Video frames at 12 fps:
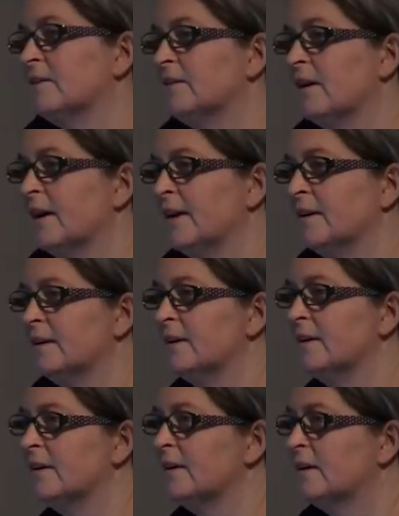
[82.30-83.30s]
die
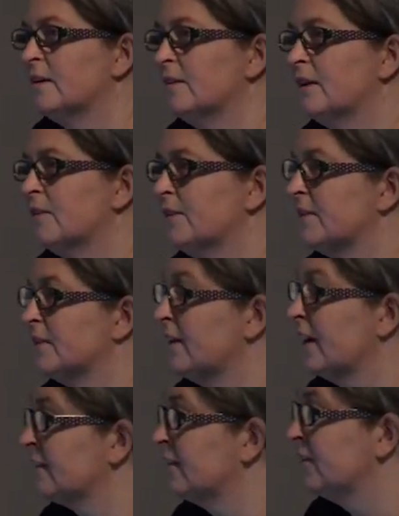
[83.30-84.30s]
in terrorist
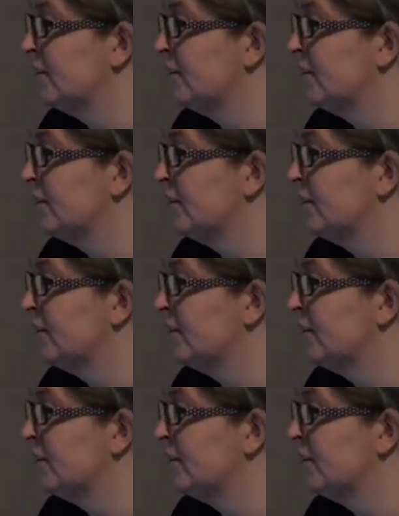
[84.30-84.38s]
attacks here